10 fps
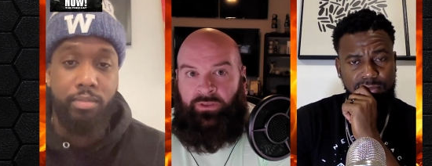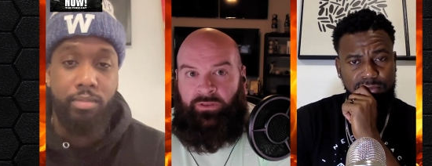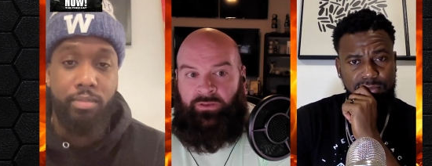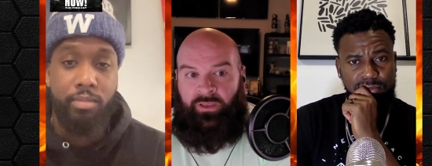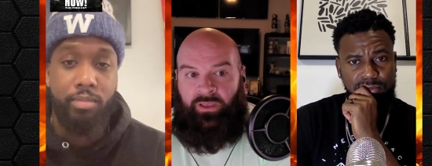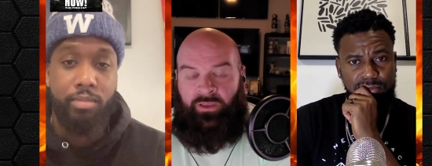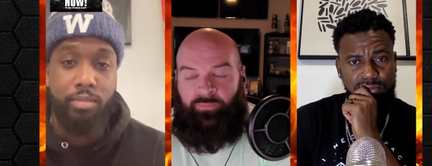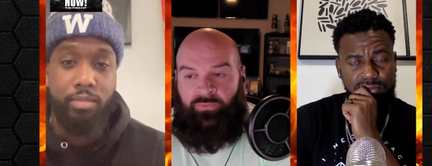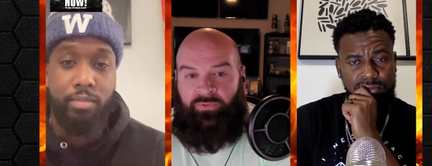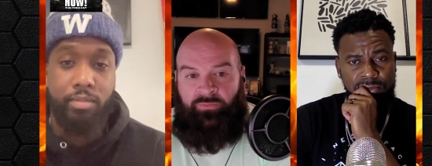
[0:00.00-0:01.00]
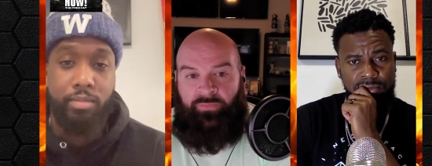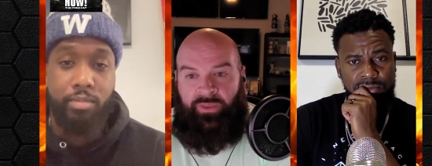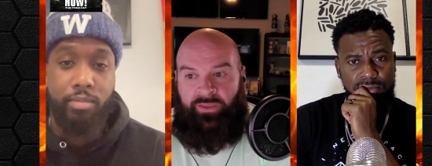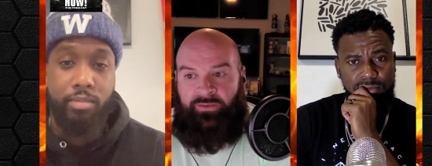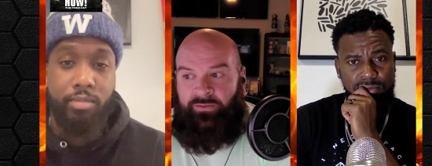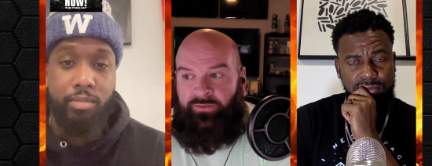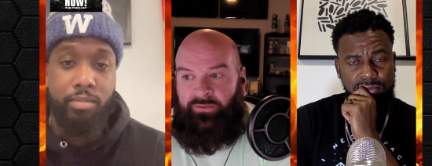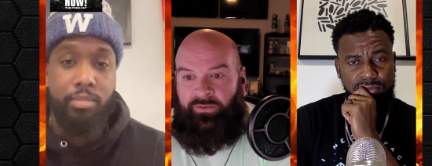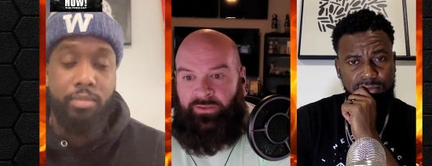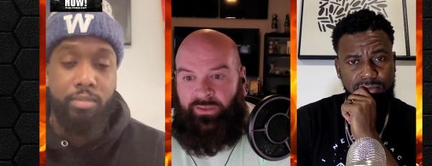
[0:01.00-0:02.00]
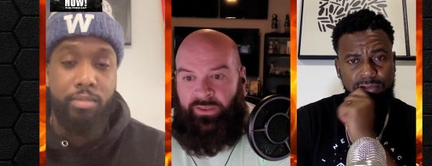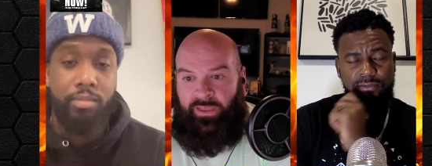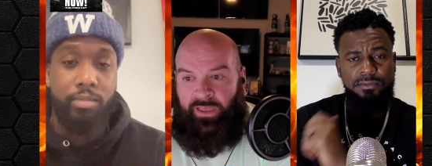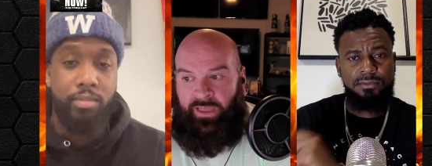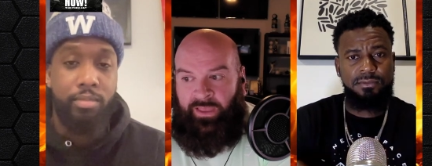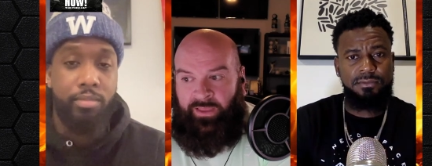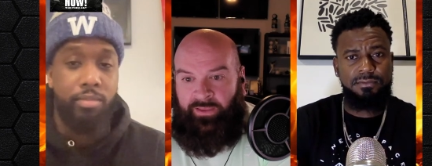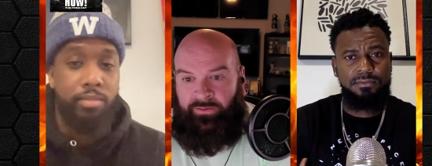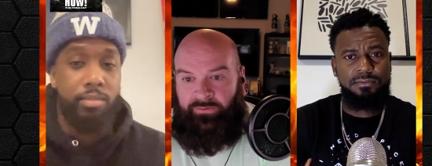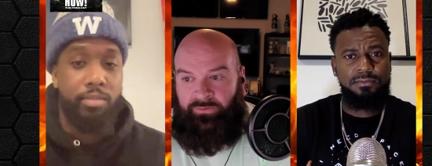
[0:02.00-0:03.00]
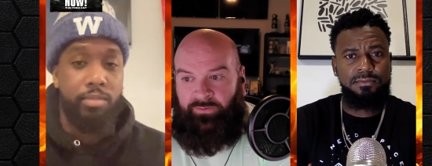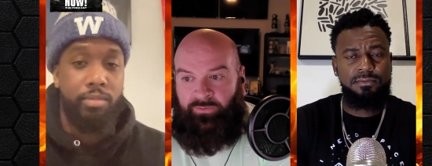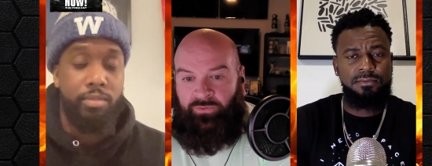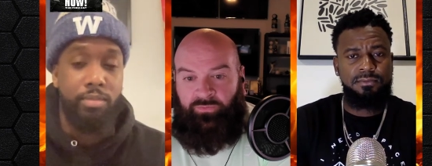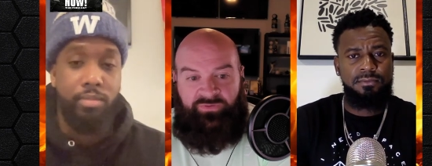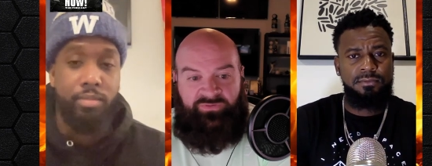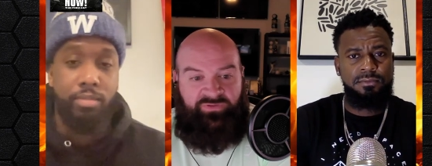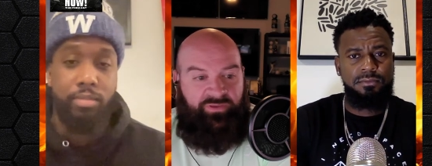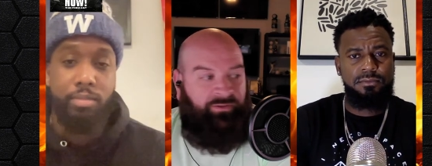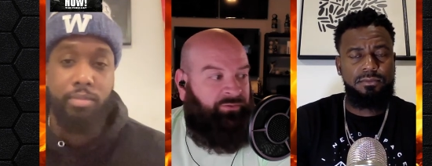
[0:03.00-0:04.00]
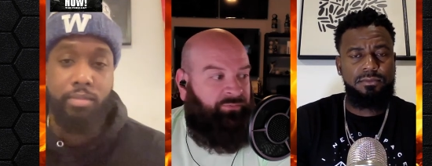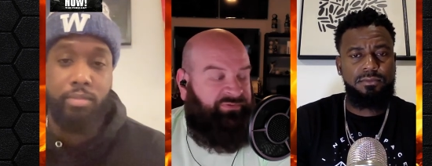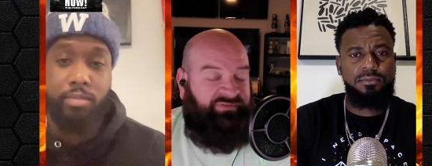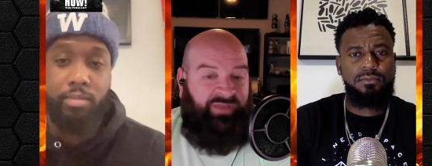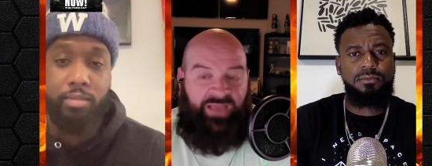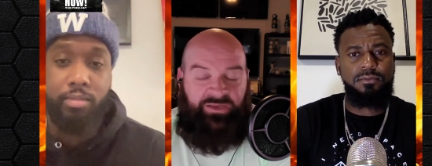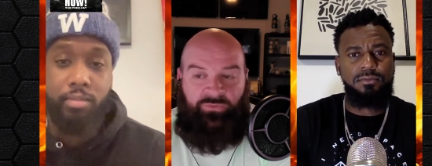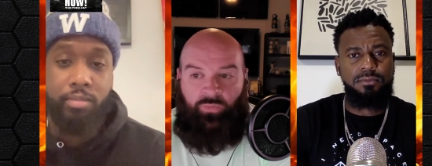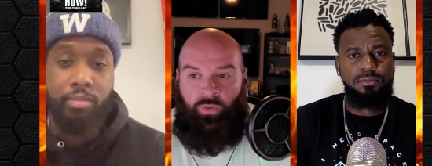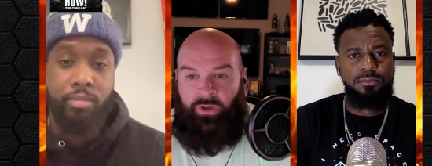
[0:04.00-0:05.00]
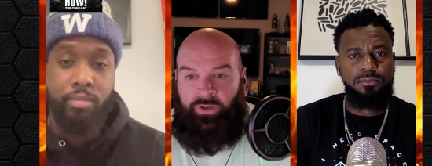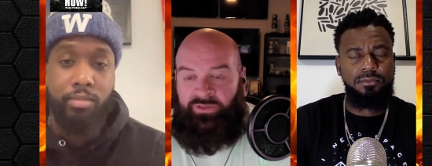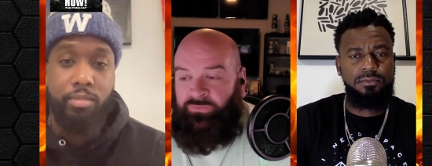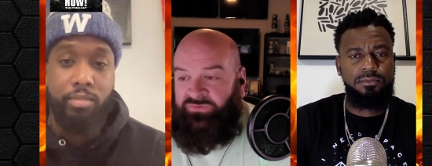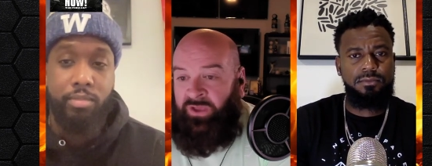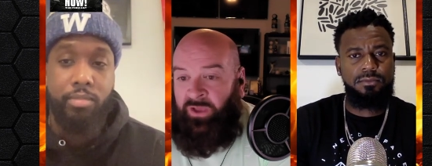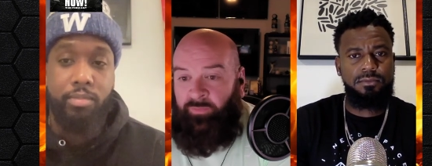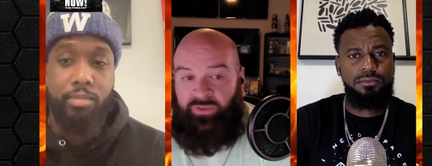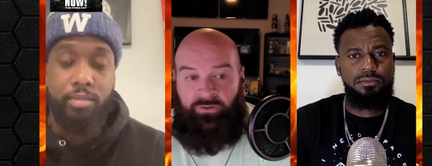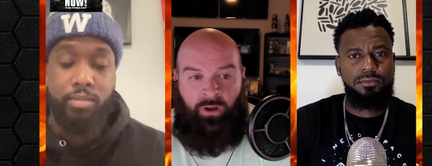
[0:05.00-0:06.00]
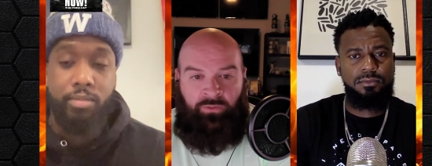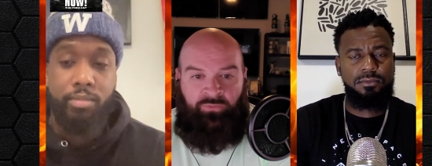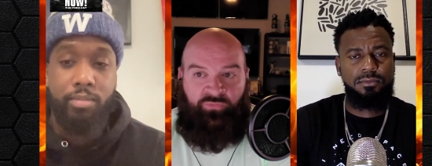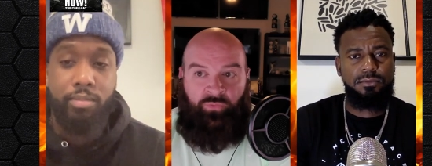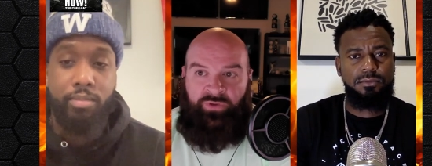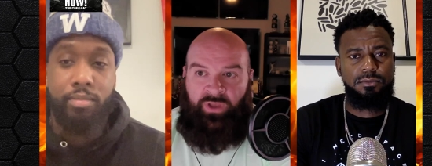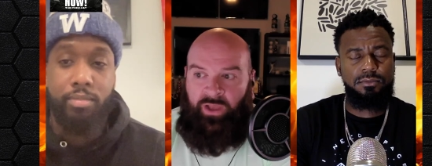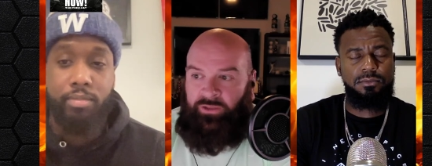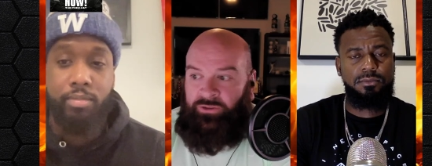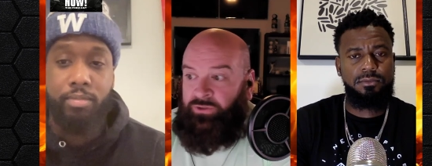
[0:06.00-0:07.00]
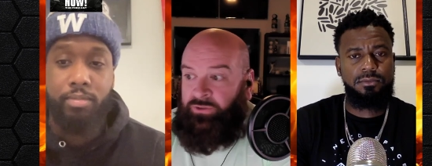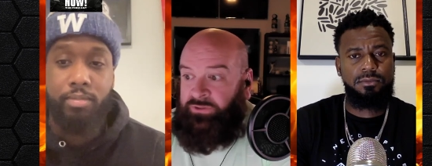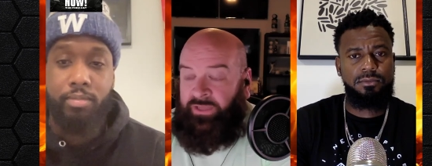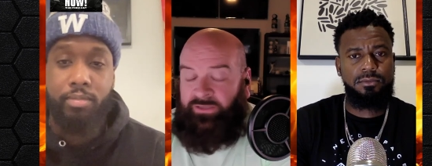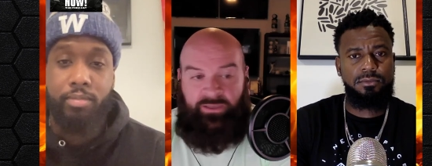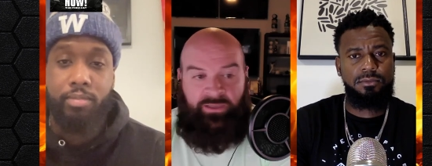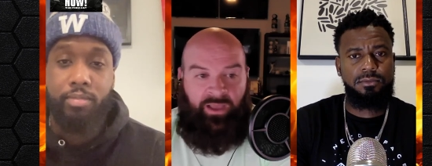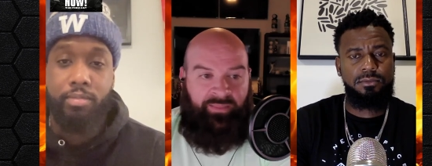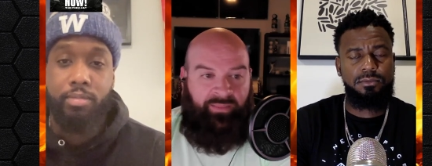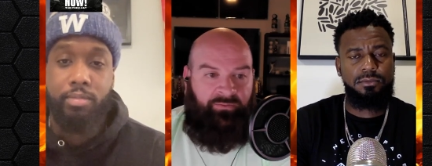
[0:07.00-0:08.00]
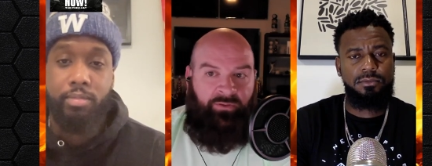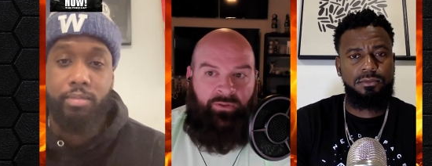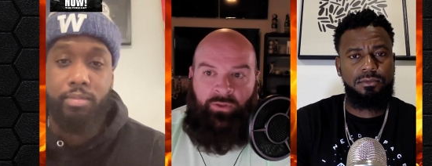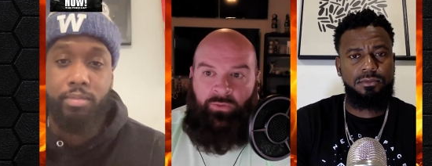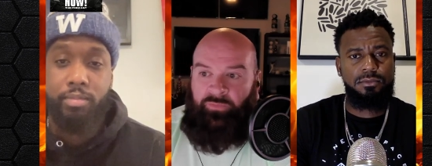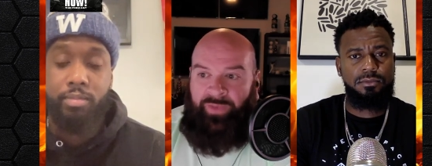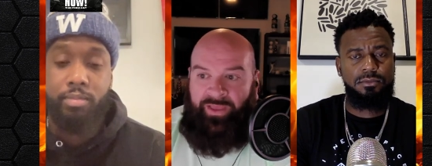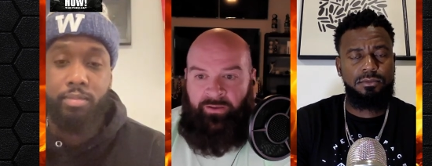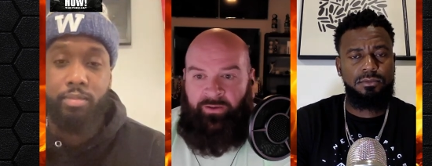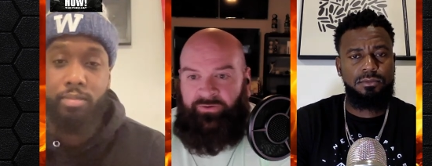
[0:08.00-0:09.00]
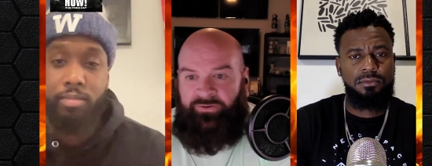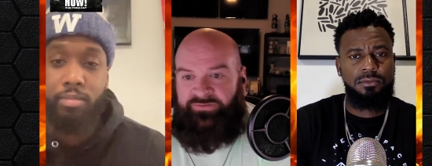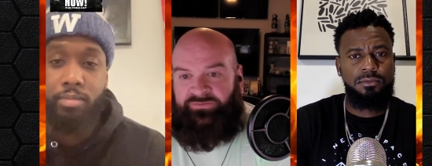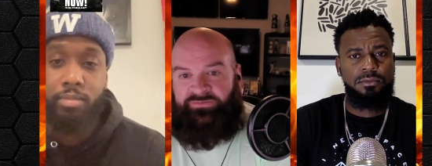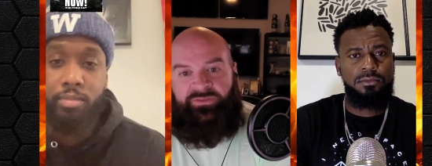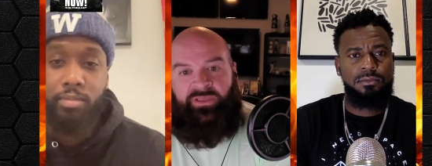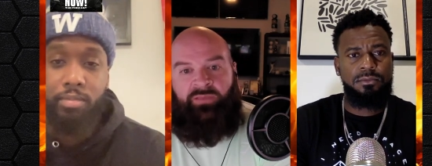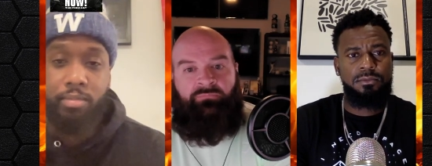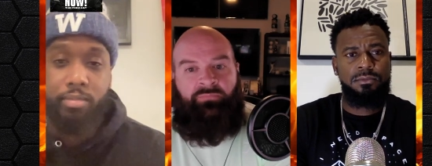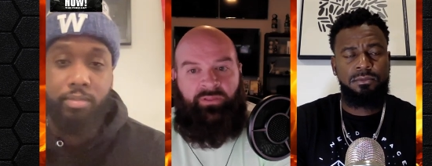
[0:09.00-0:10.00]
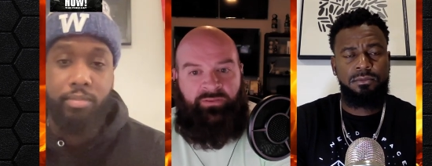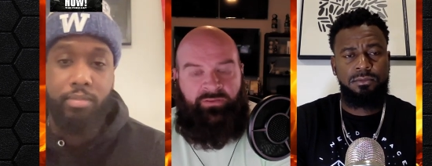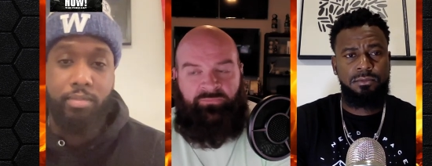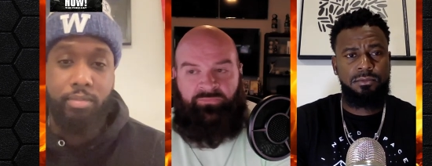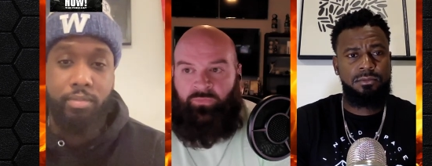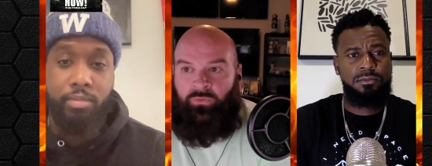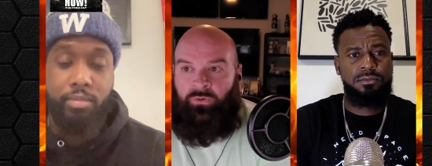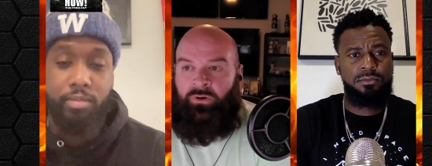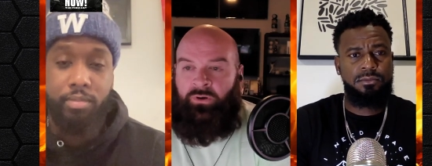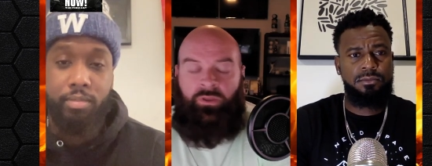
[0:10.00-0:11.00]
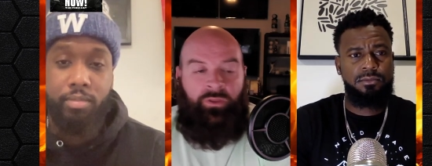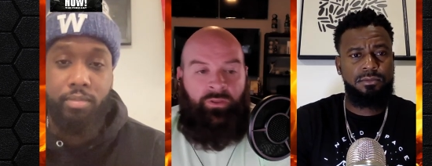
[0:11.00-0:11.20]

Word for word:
Speaker 1: in April and May and Luis Gil was nine and one. He was humming. Carlos Rodon looked like the guy that we paid 168 million for,